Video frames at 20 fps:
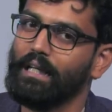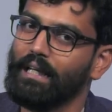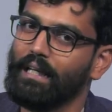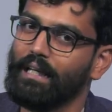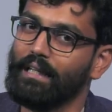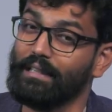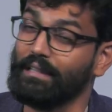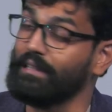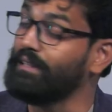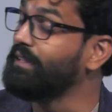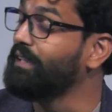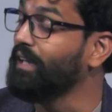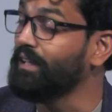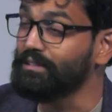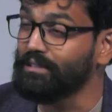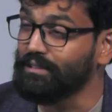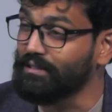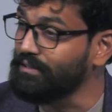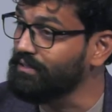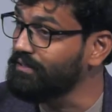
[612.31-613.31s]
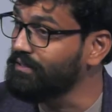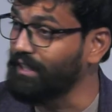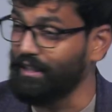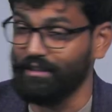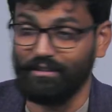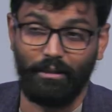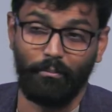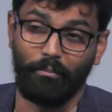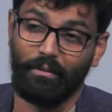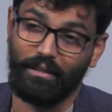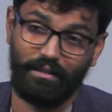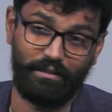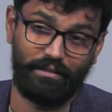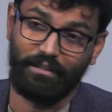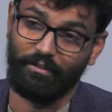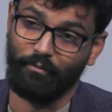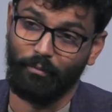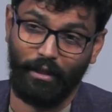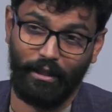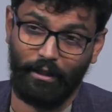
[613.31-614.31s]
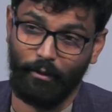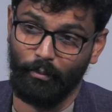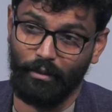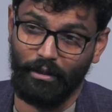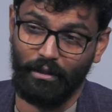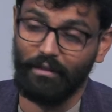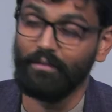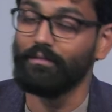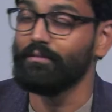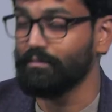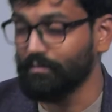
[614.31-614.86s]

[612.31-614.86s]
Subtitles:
it does text summarizing very well.